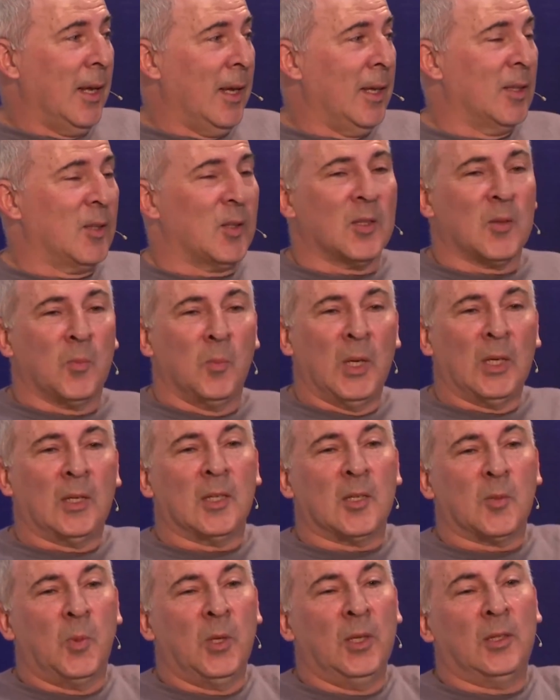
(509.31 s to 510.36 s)
and make
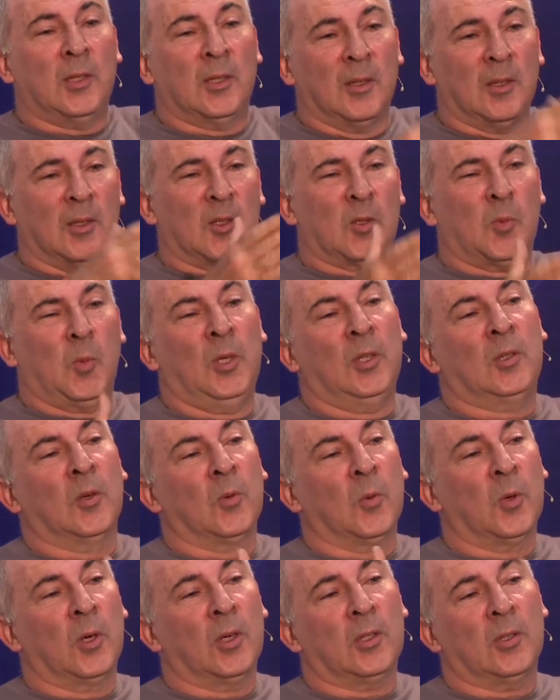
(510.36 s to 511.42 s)
a split, split
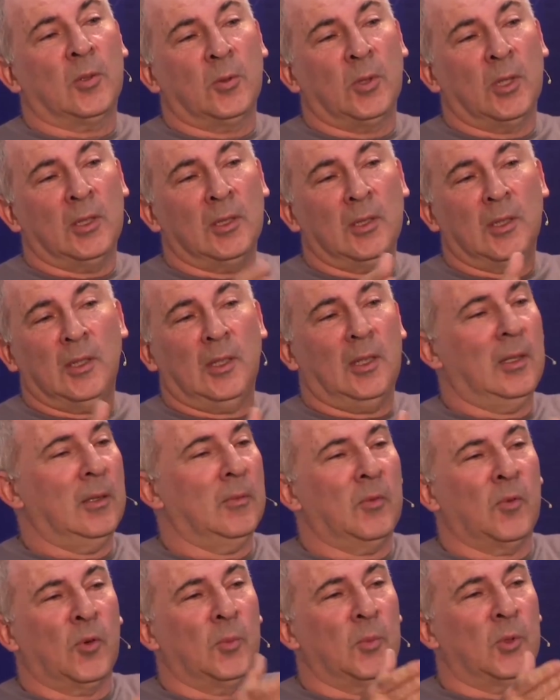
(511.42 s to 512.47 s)
on word to any,
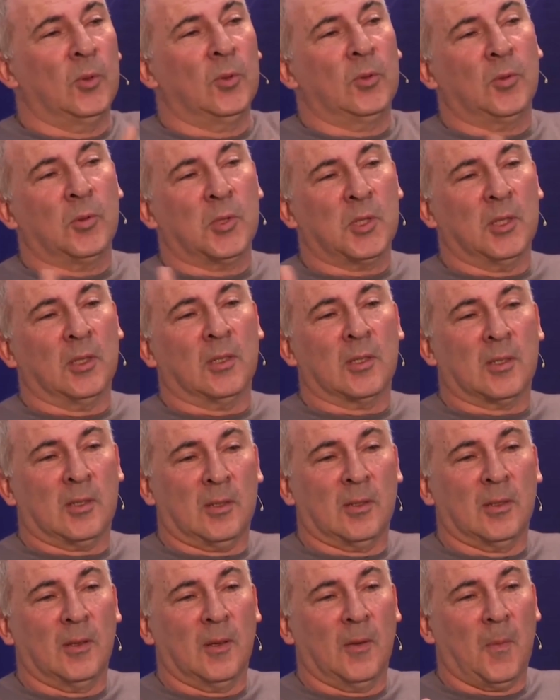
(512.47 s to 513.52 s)
from two to
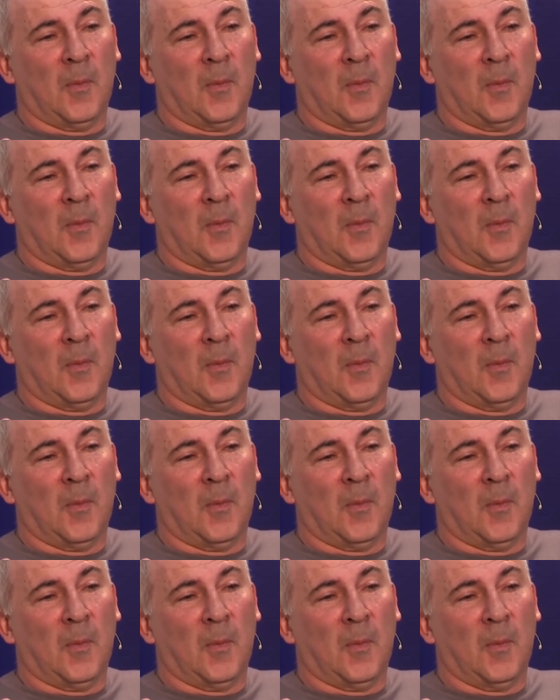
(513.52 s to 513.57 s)
six.